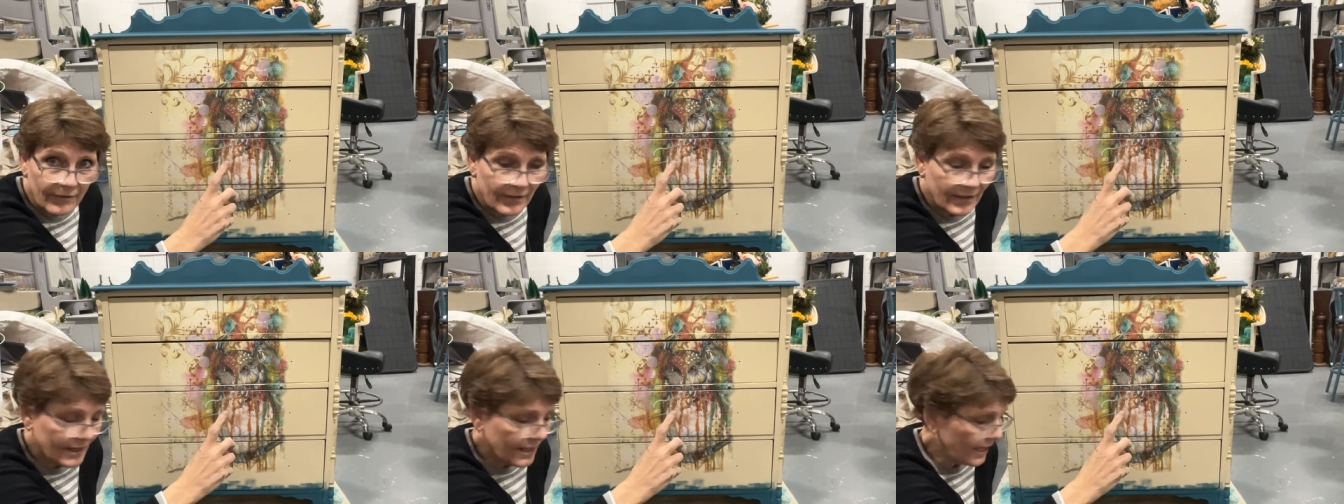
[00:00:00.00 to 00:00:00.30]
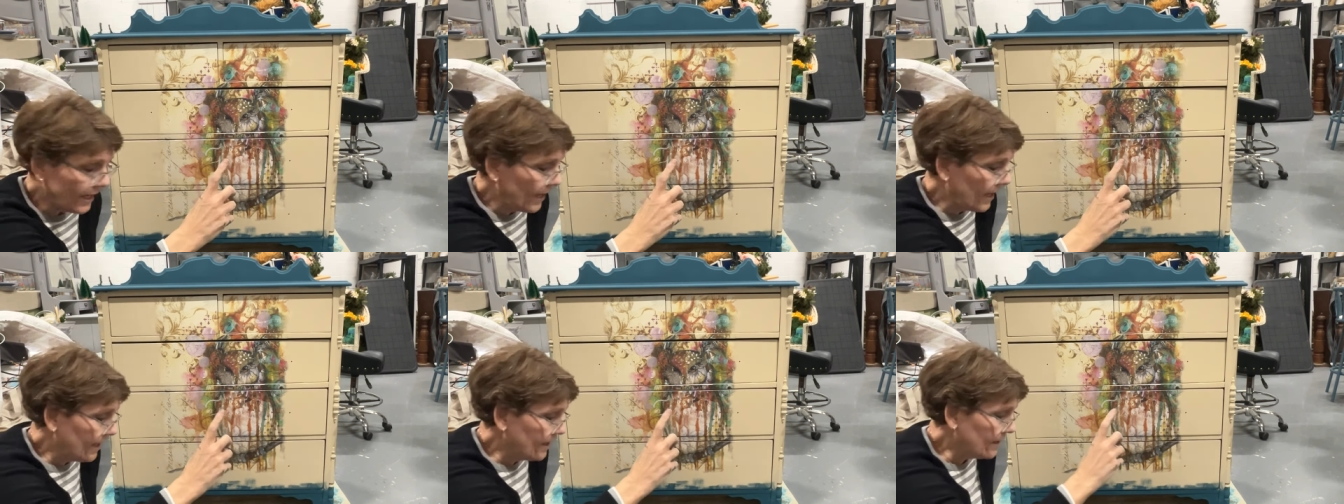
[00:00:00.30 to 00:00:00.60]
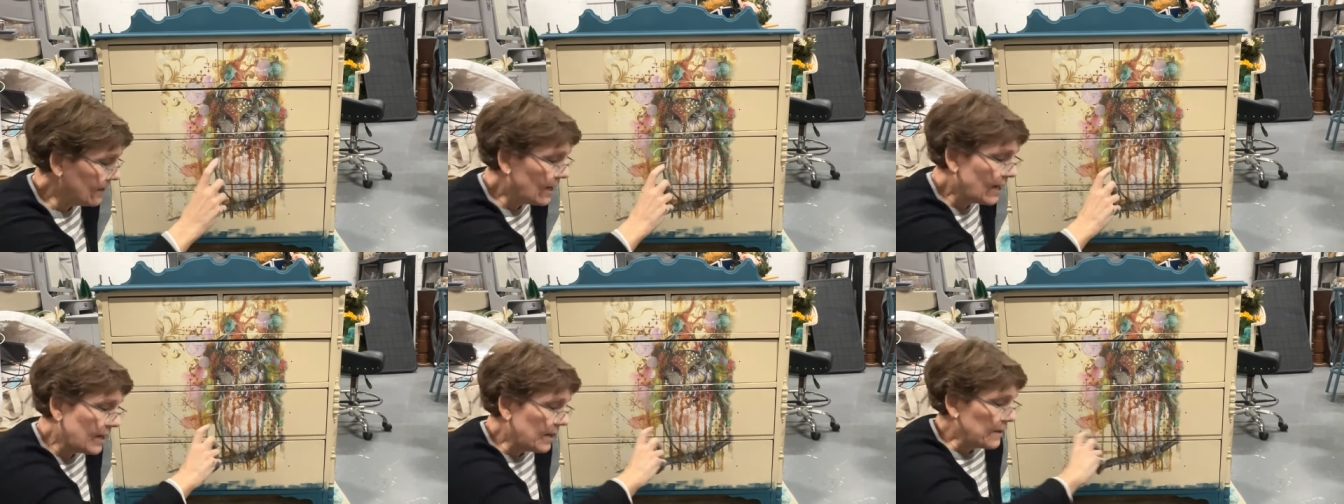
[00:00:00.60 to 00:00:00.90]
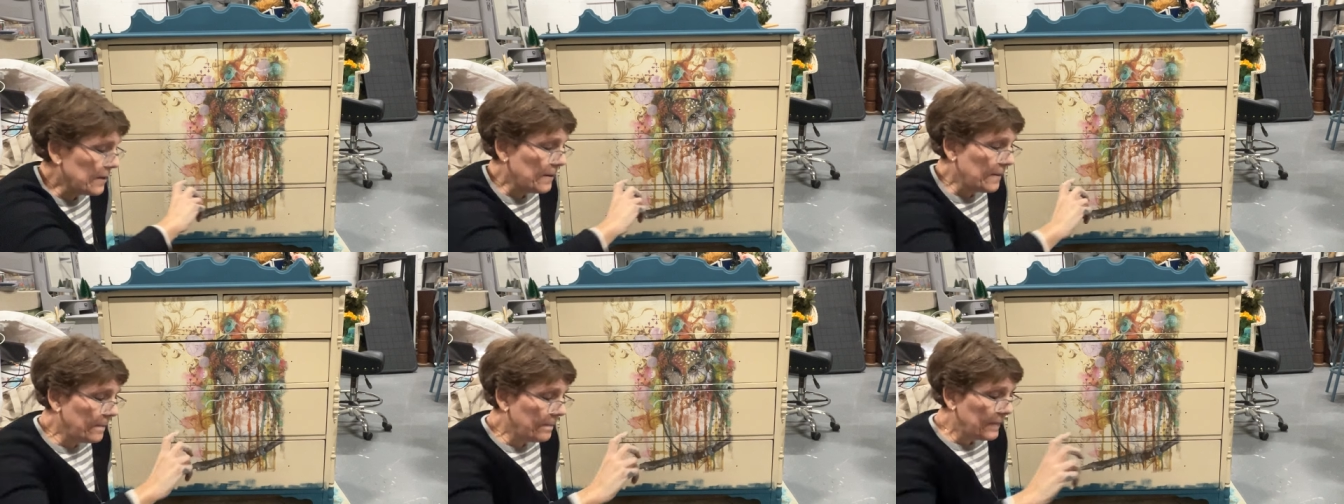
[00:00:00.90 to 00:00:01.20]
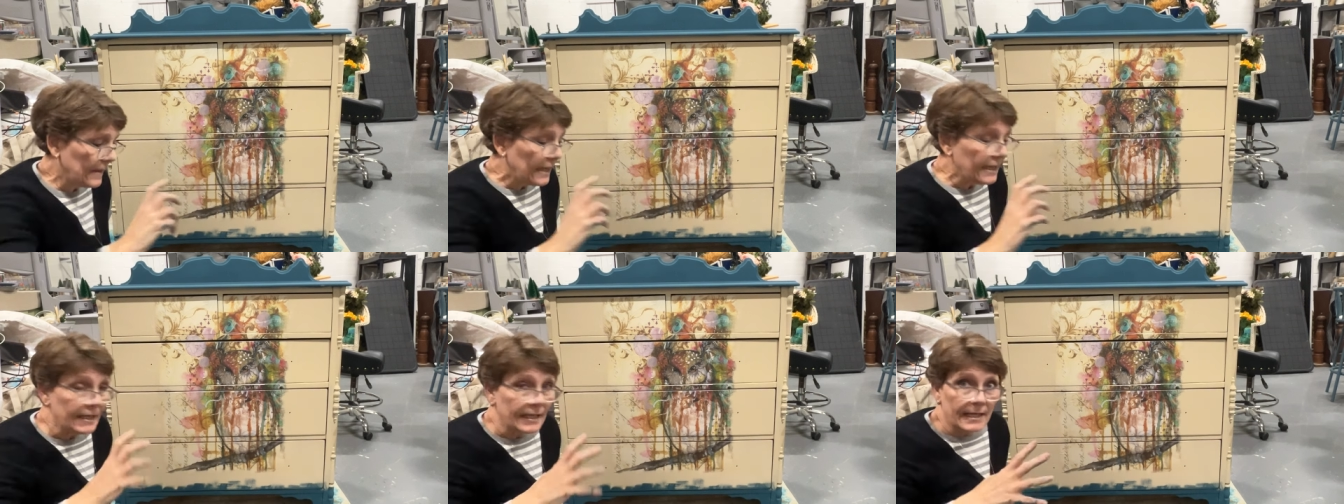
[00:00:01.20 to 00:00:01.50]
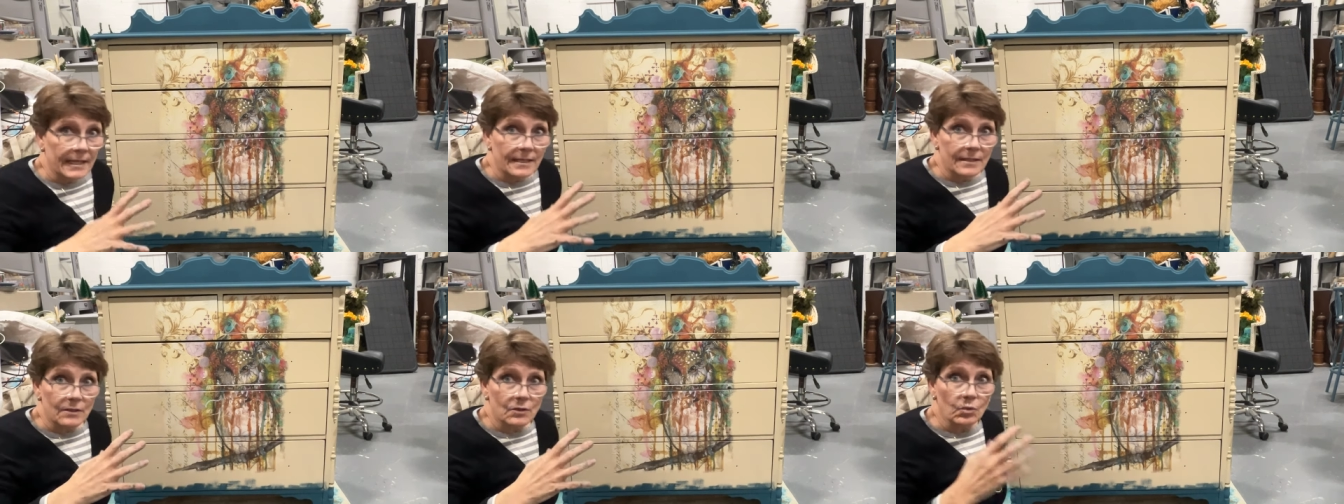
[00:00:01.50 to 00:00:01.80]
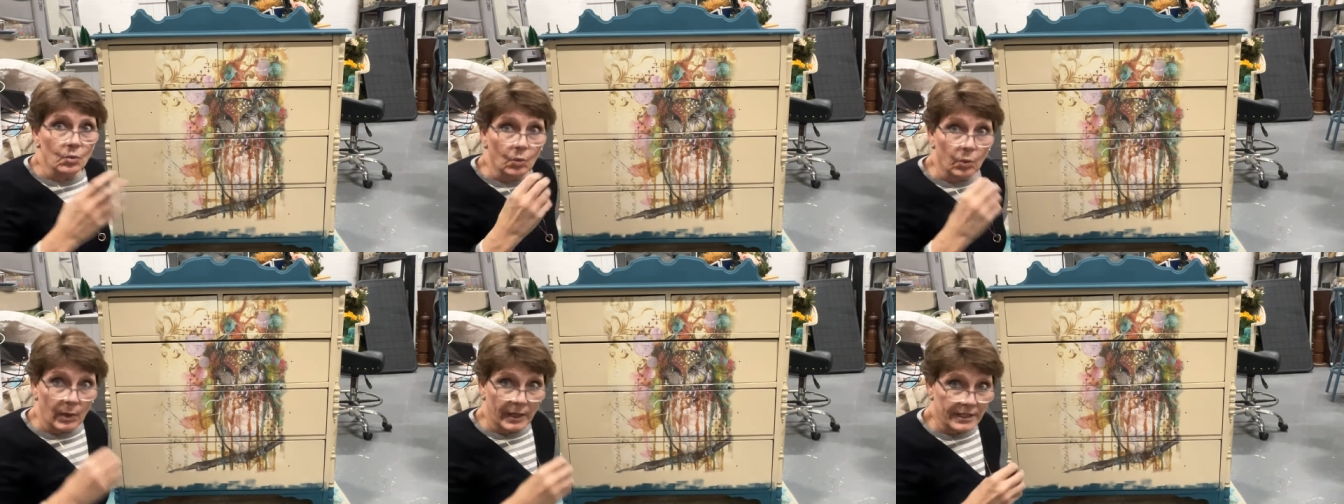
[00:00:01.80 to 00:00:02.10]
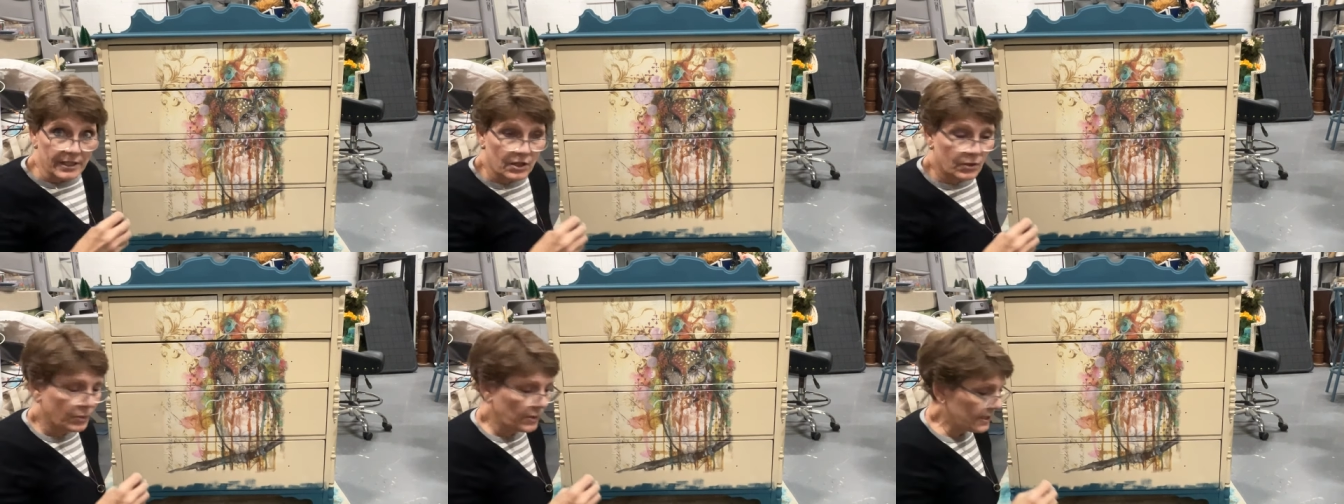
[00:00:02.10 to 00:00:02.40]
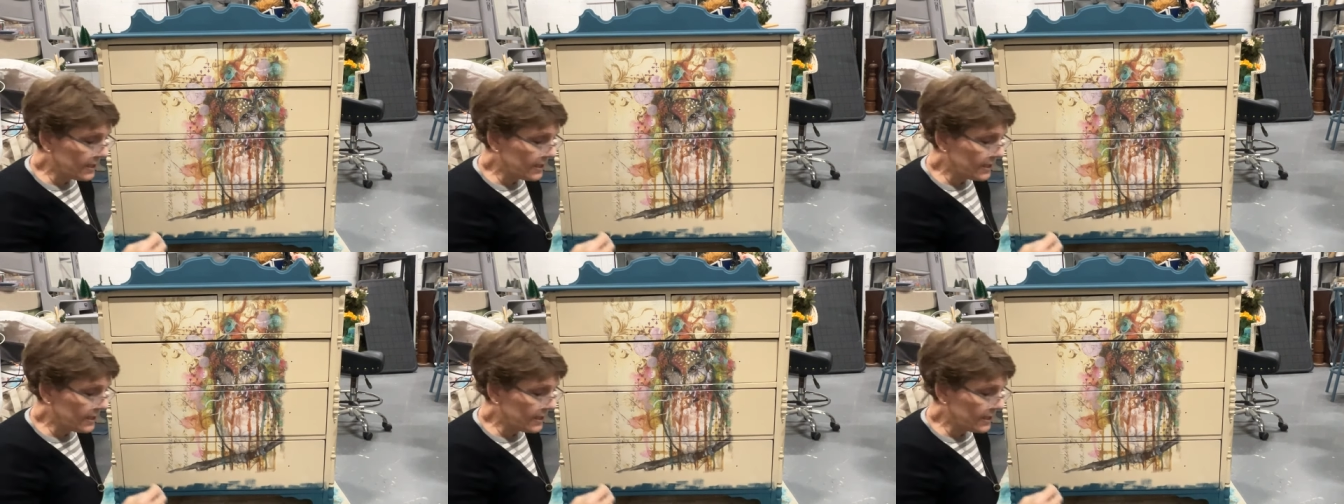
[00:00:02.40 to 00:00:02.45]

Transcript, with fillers: than um, it is once we